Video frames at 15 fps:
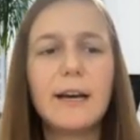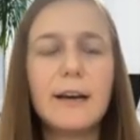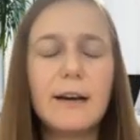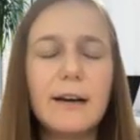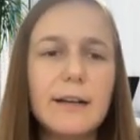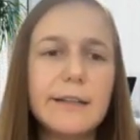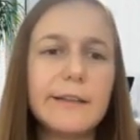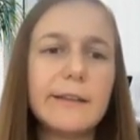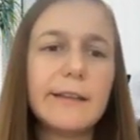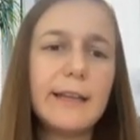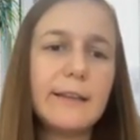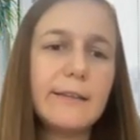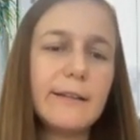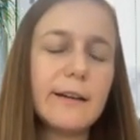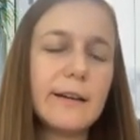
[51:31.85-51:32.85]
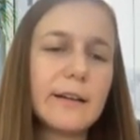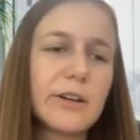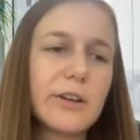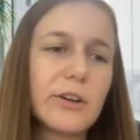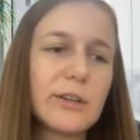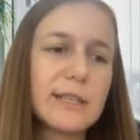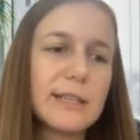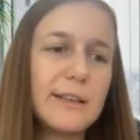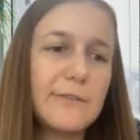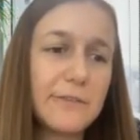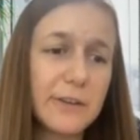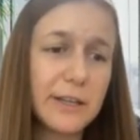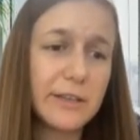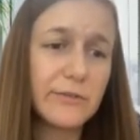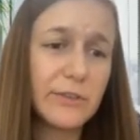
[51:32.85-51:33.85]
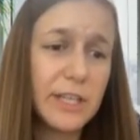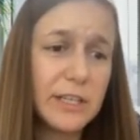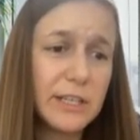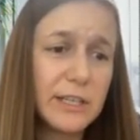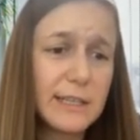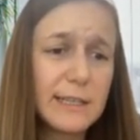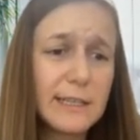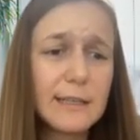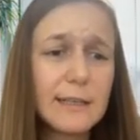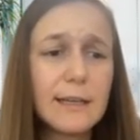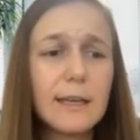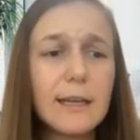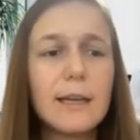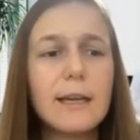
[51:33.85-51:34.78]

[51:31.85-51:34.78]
uh, the data across different regions